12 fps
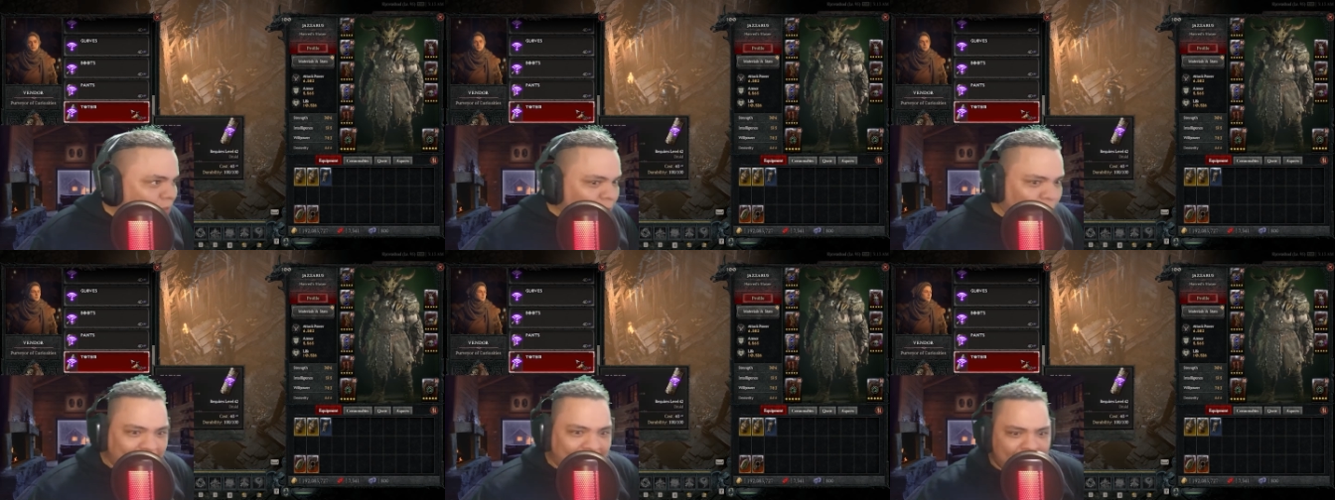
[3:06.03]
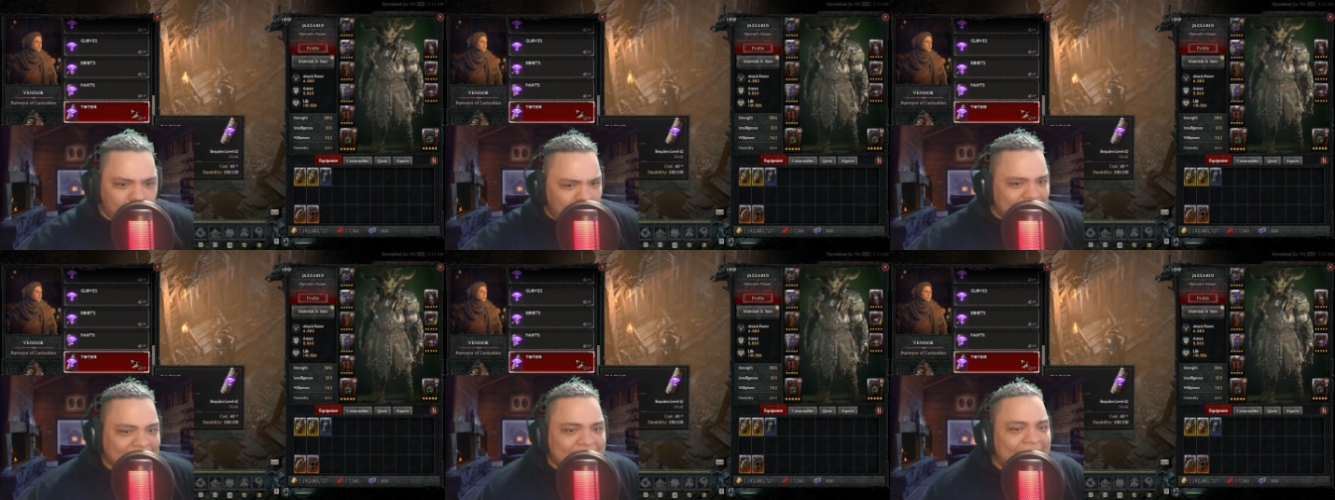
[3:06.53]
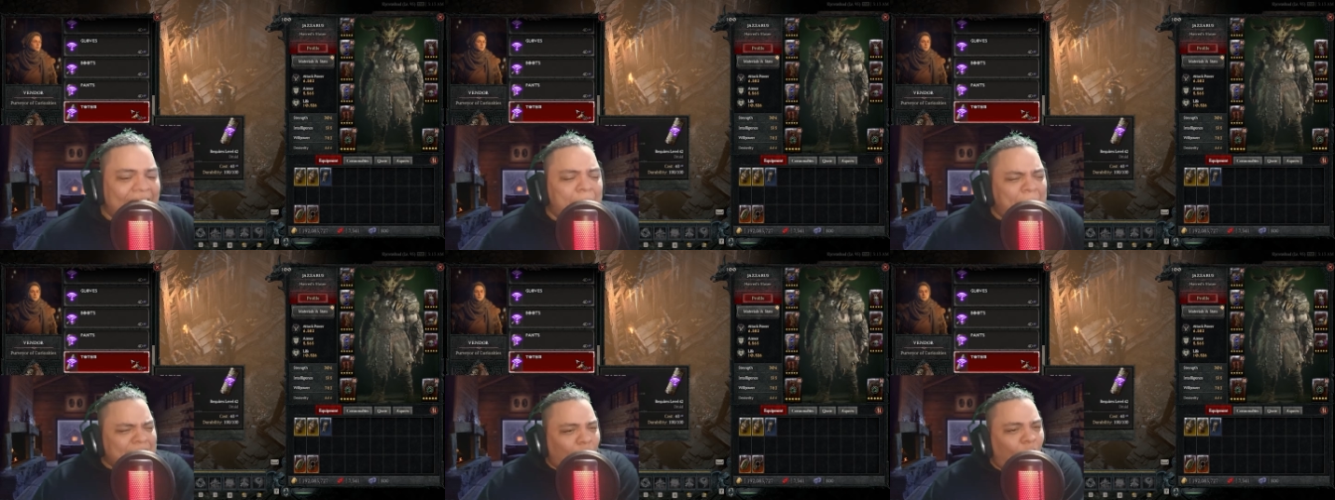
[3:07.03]
Okay, we still have
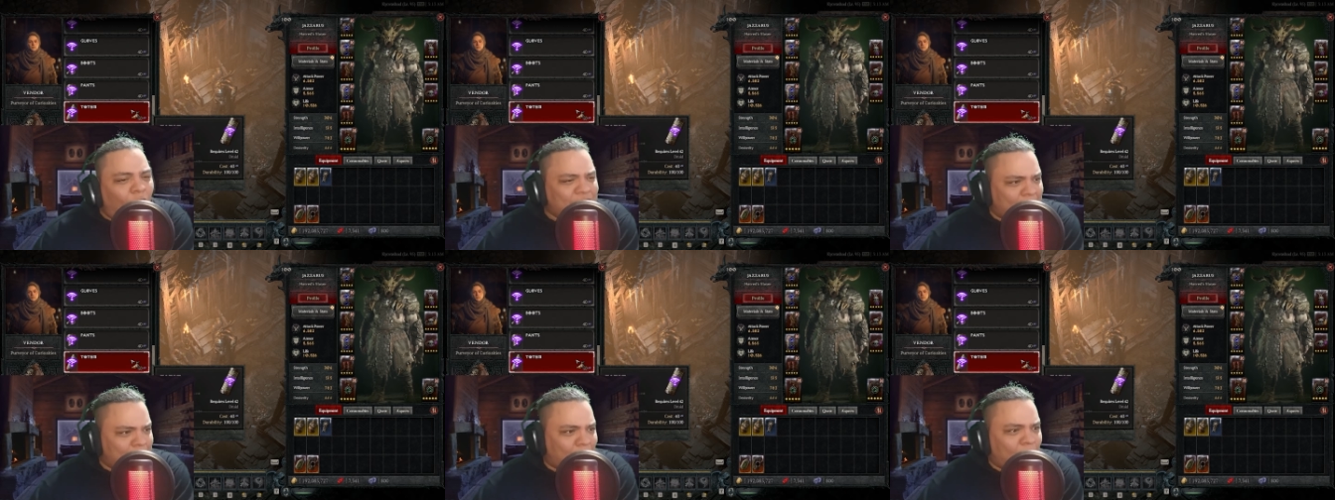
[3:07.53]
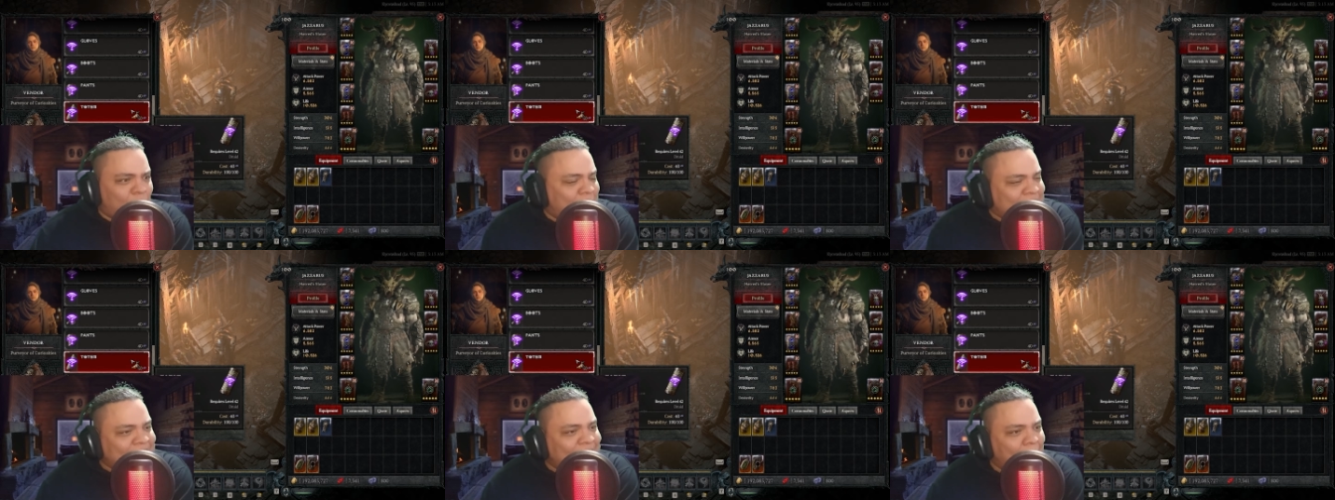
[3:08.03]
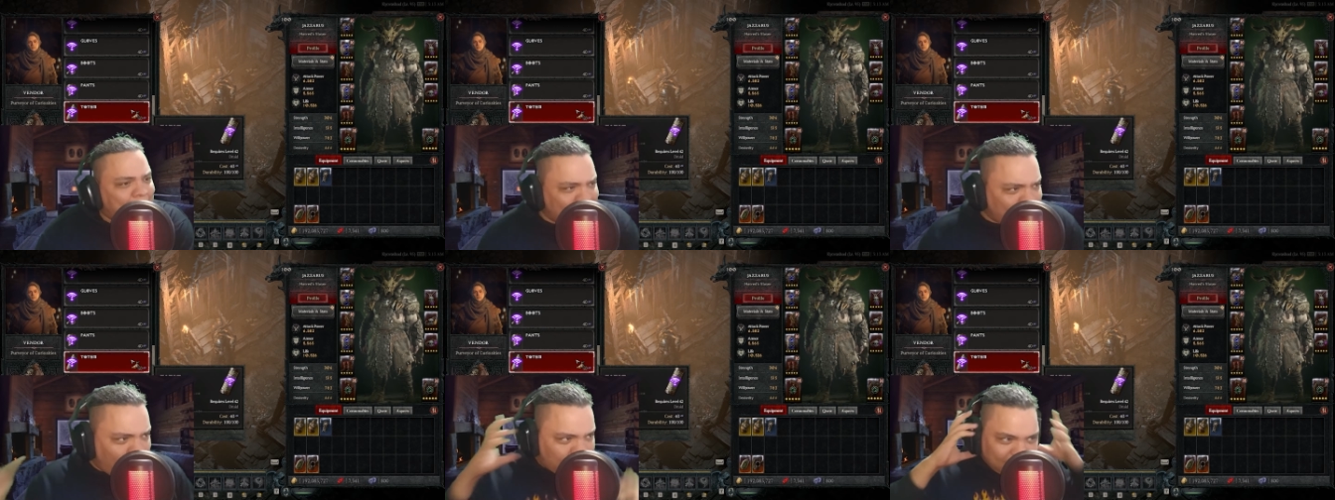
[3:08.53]
eight hundred, brother. We still have eight
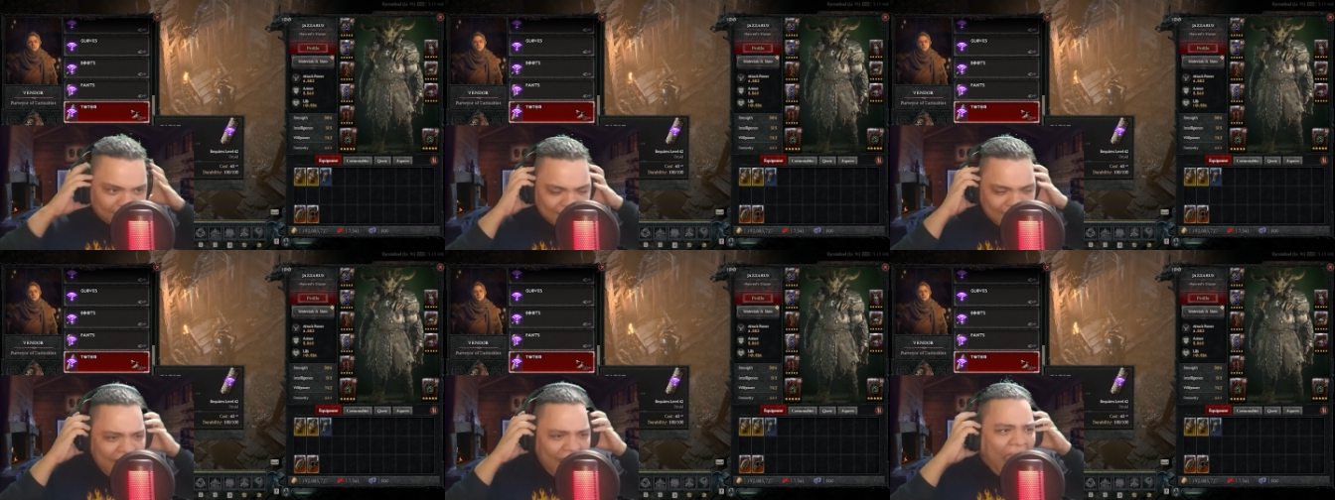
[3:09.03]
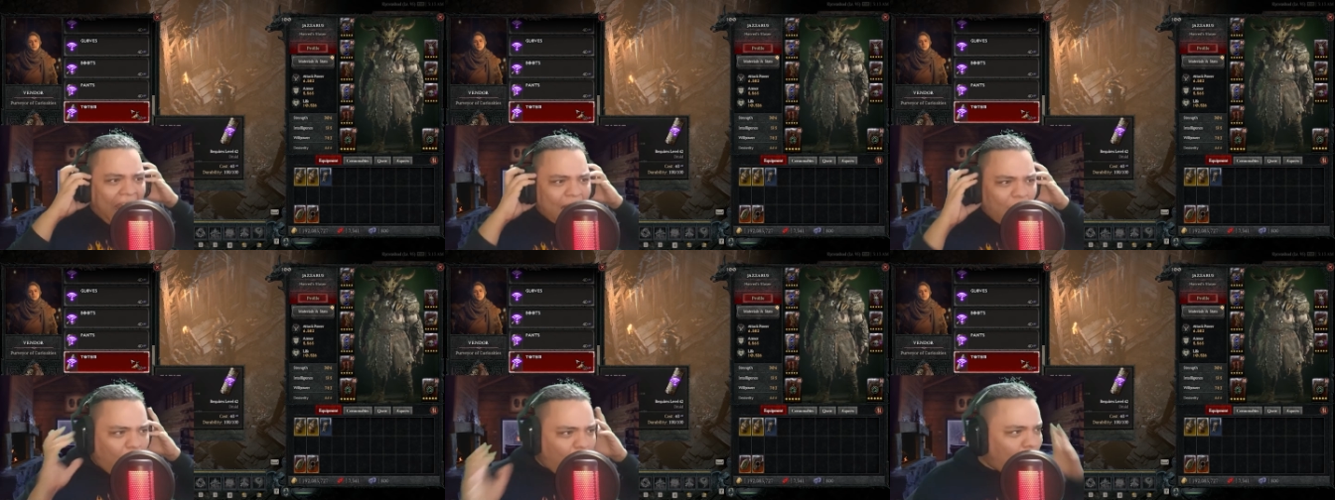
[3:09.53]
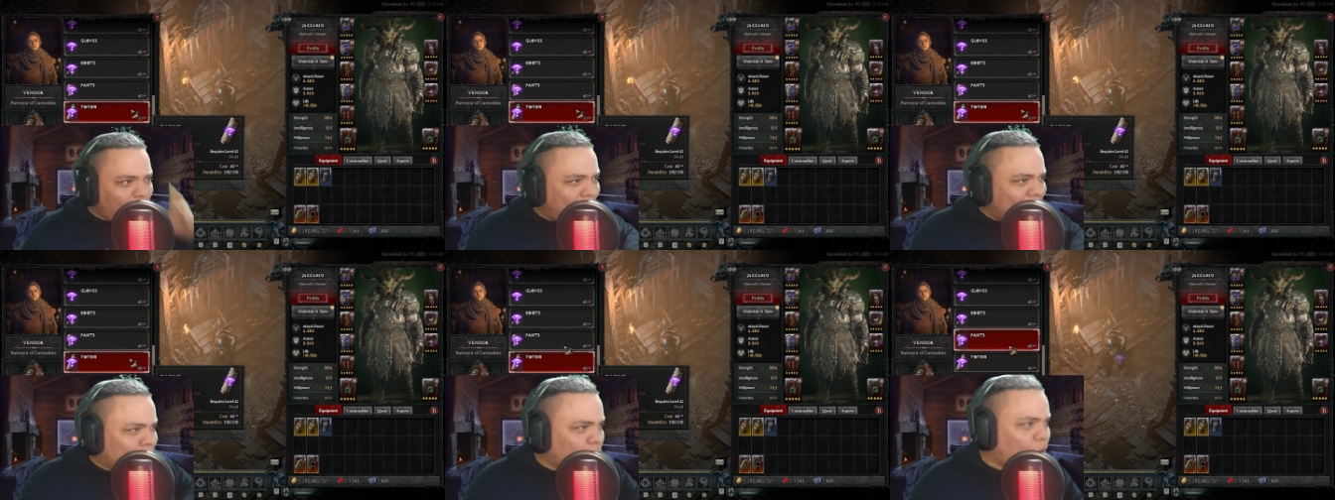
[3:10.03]
hundred. A long
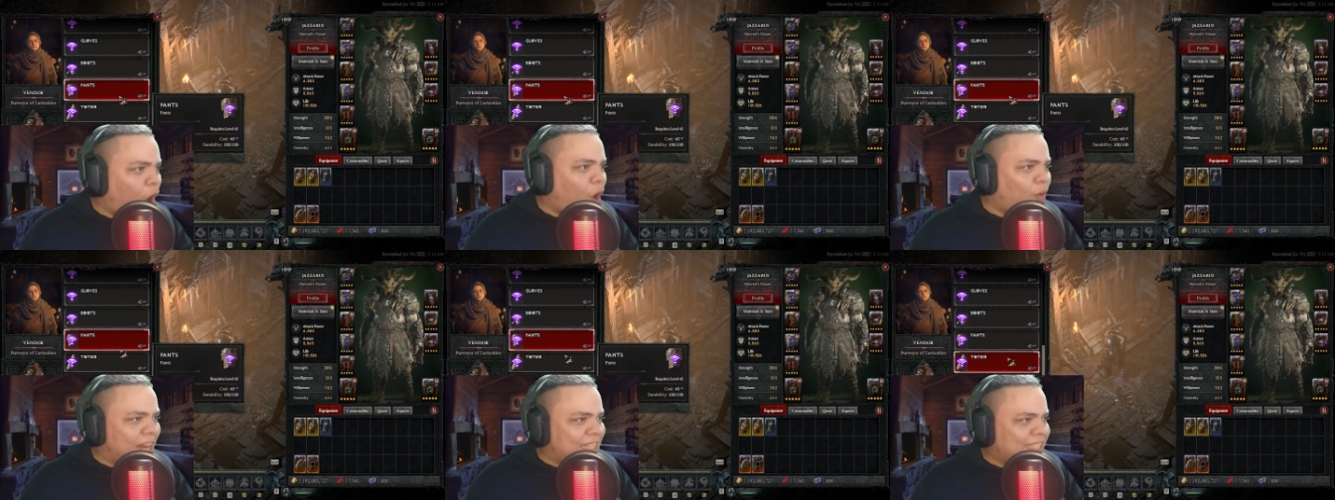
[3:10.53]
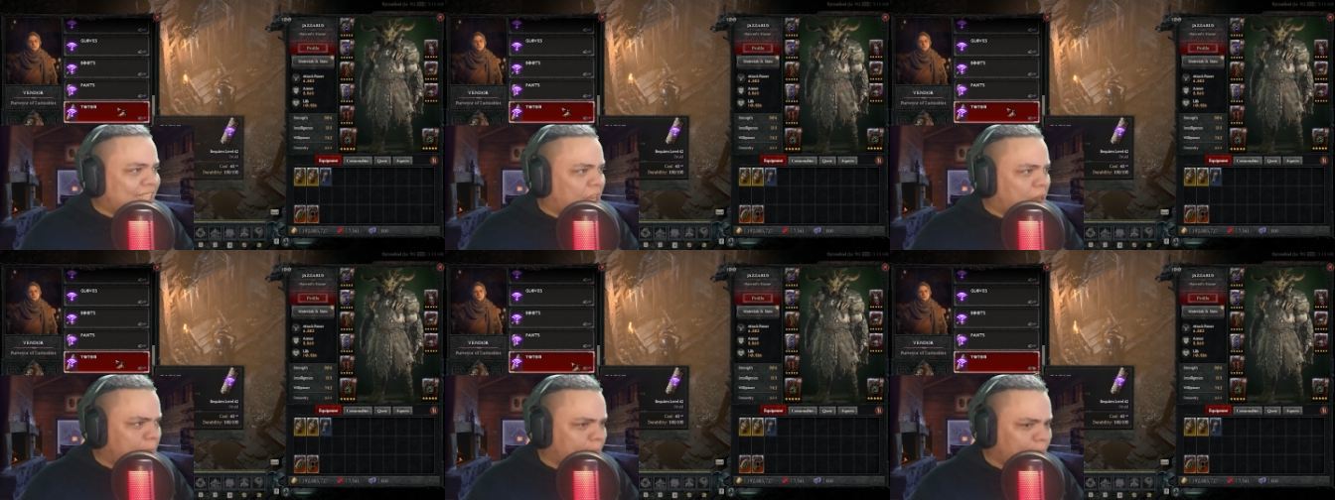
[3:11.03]
way to go. Let's see.